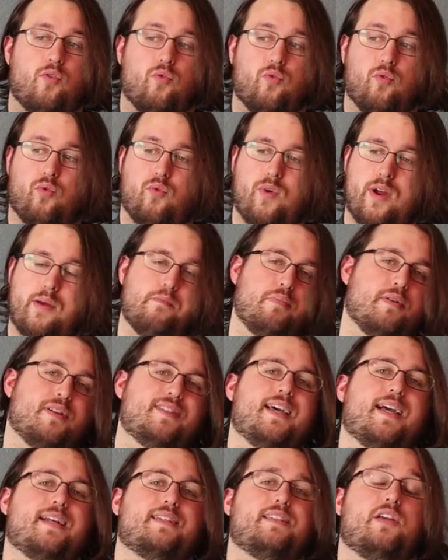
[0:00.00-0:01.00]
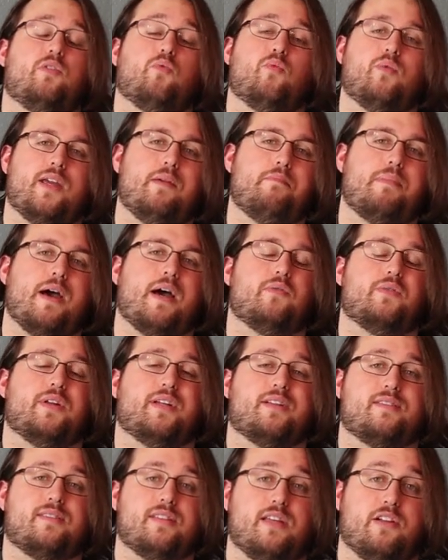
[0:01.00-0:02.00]
rim-protecting,
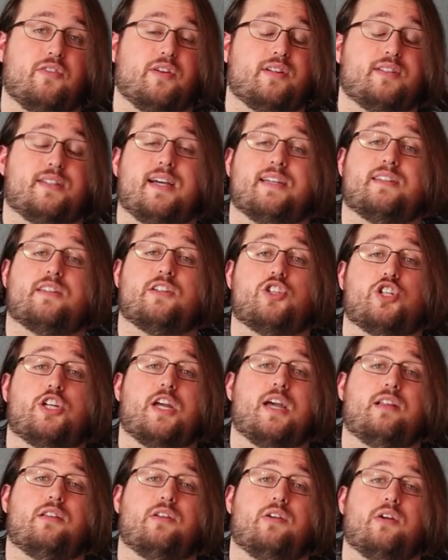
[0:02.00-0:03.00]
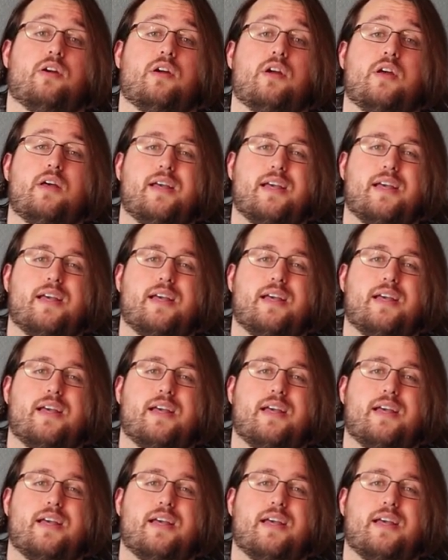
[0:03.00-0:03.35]
rebounding center in Tyson Chandler